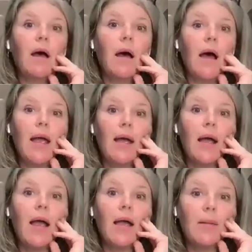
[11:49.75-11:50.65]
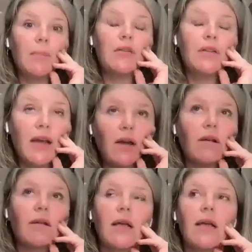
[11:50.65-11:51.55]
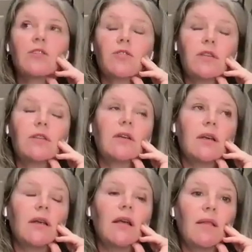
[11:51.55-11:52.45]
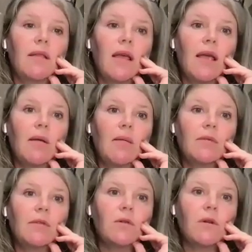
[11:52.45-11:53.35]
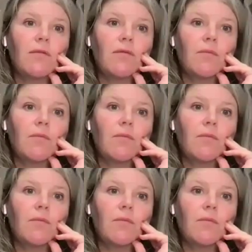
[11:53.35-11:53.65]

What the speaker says: I am particularly interested in the sort of